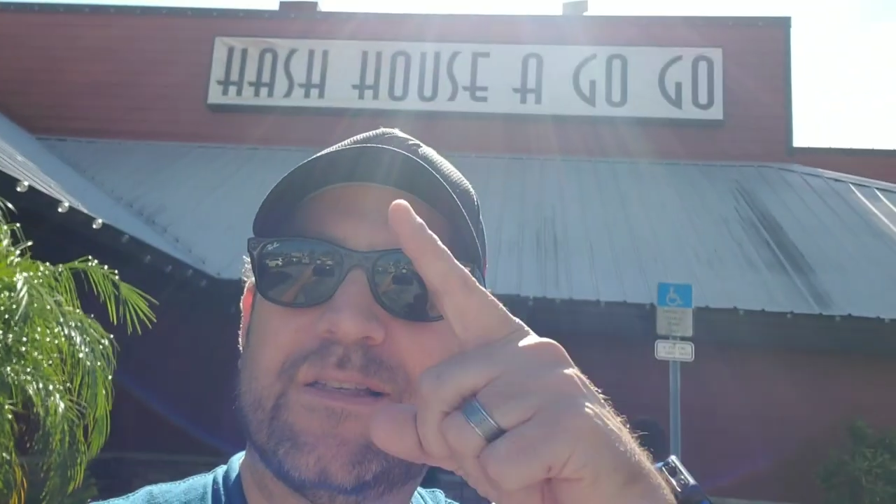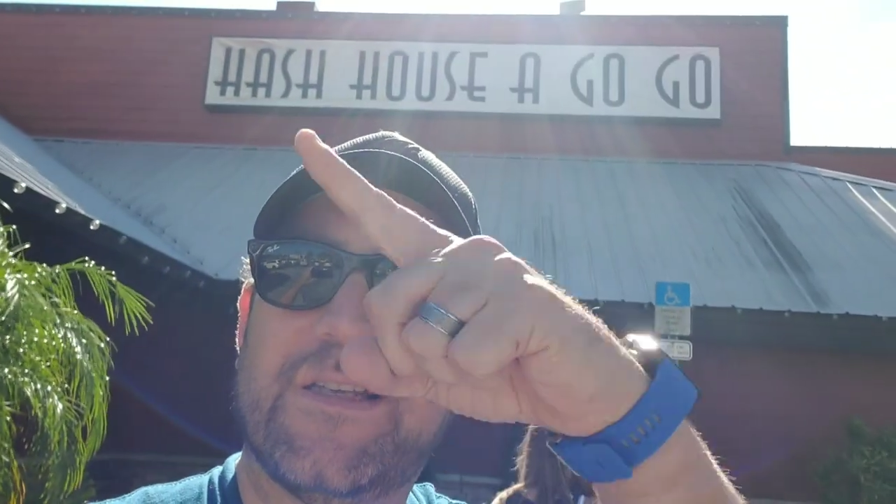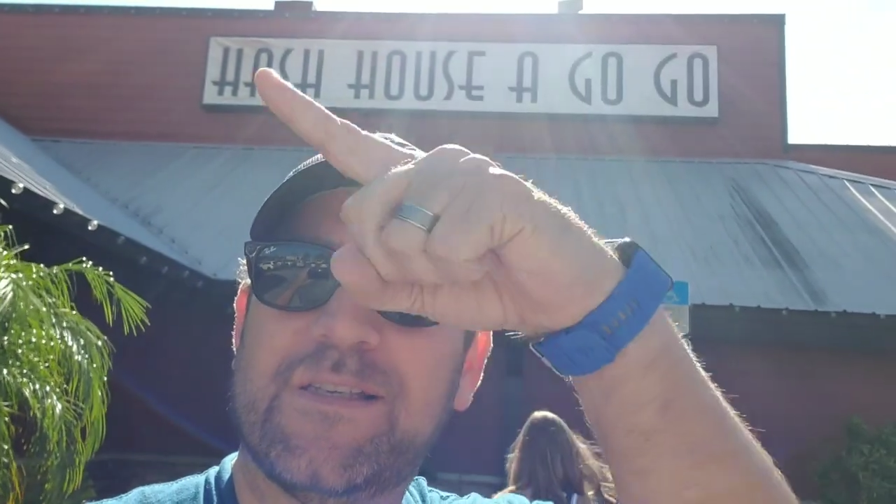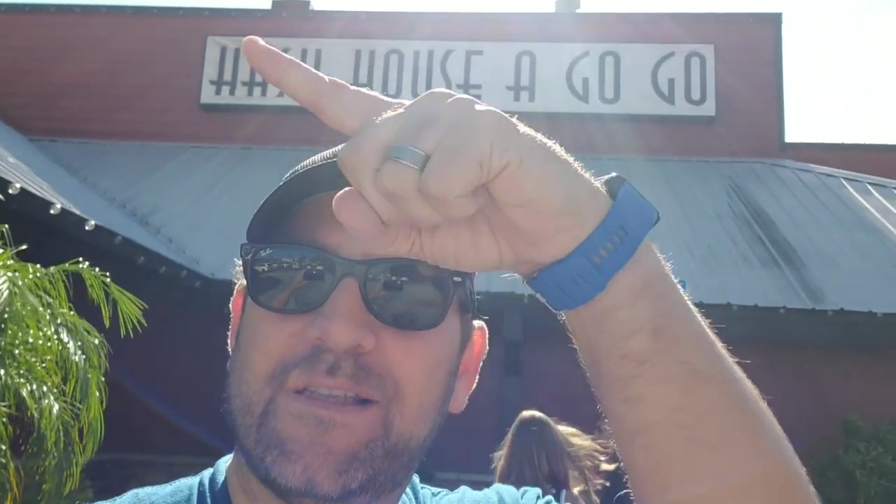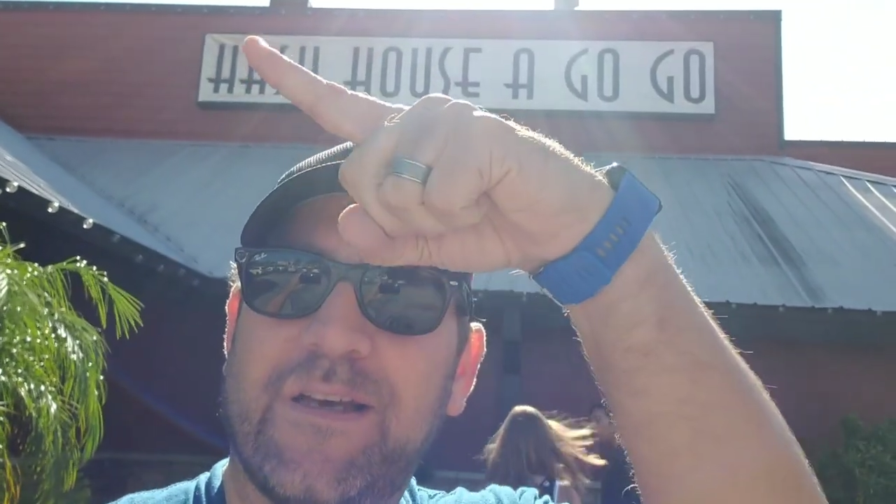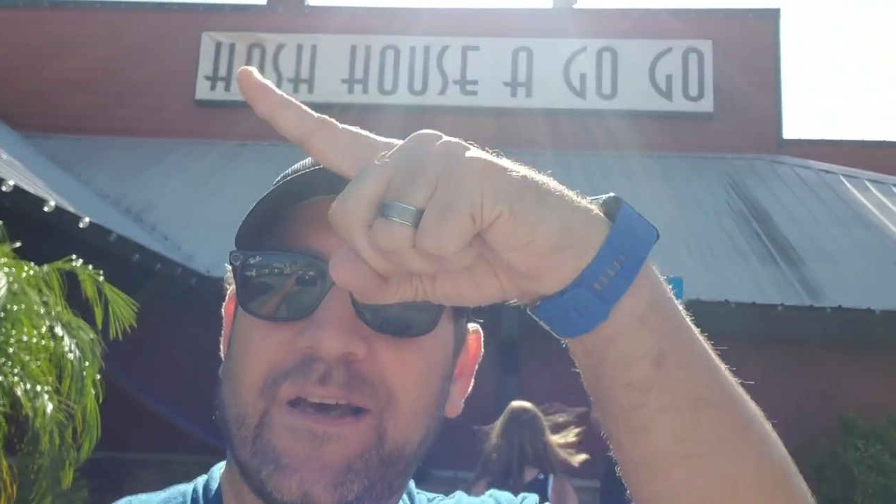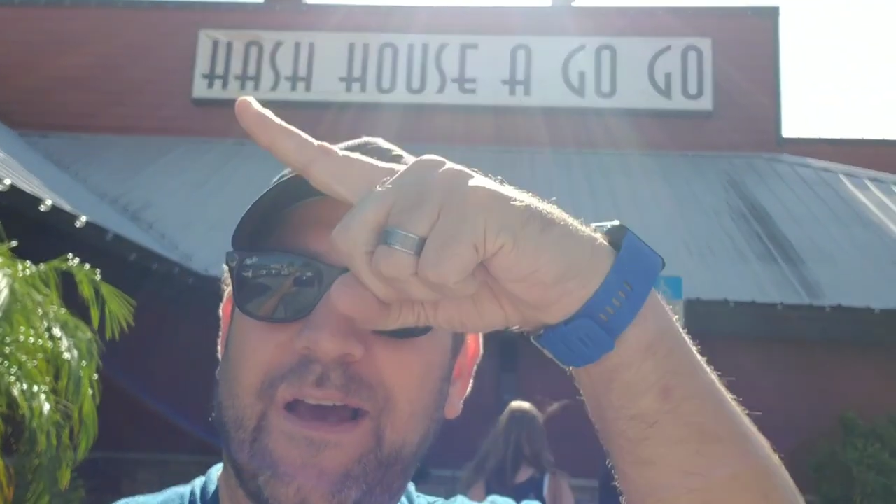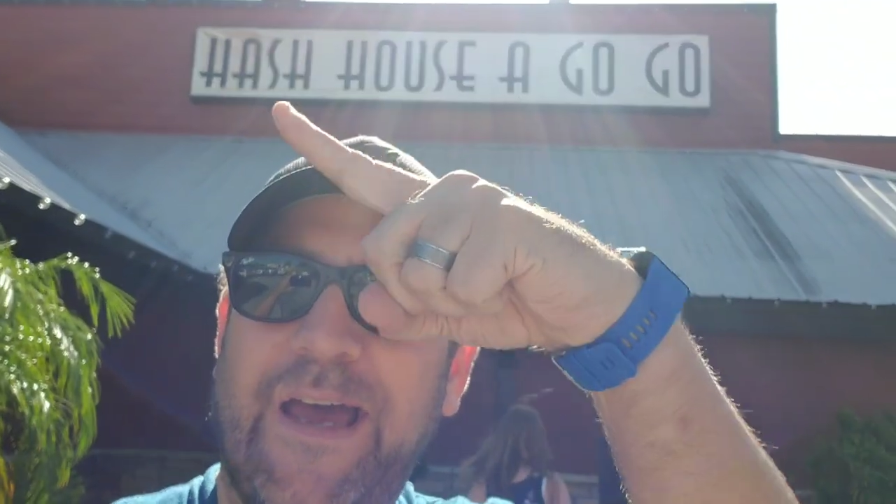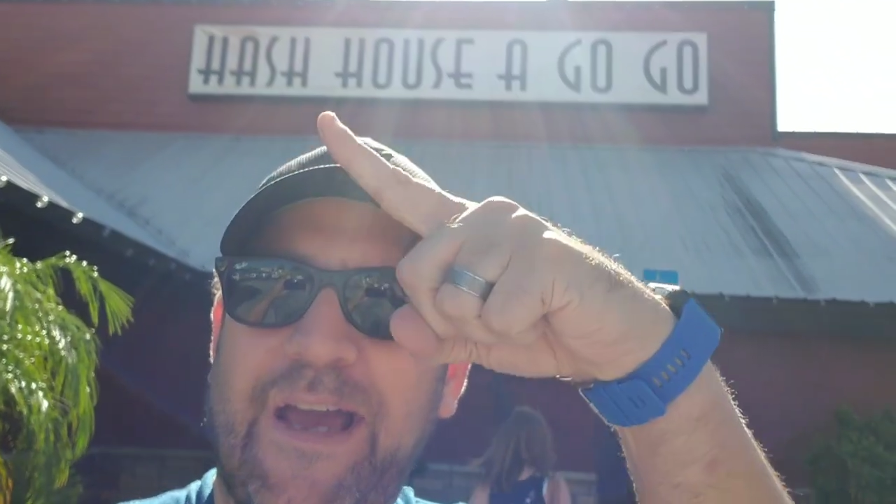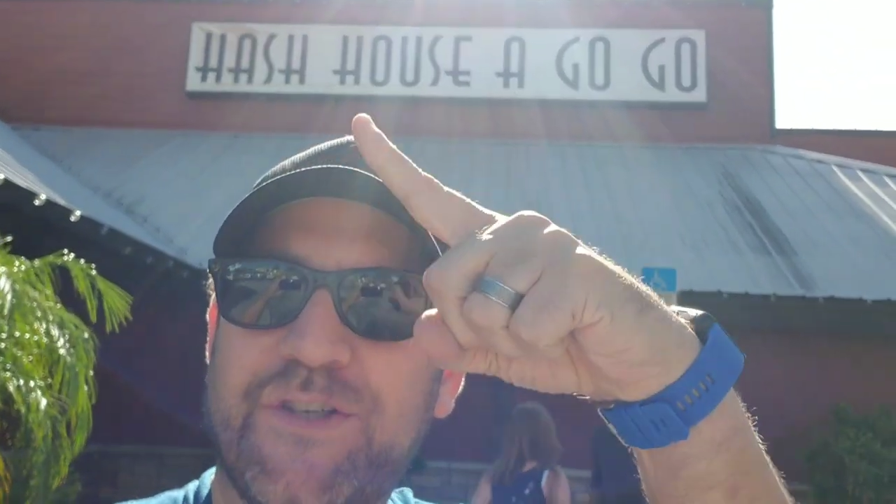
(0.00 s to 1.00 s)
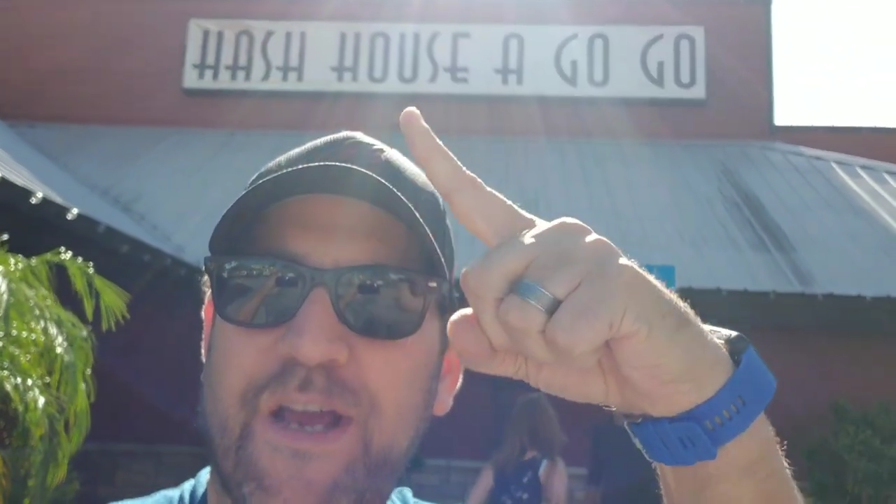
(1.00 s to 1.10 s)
it says the hash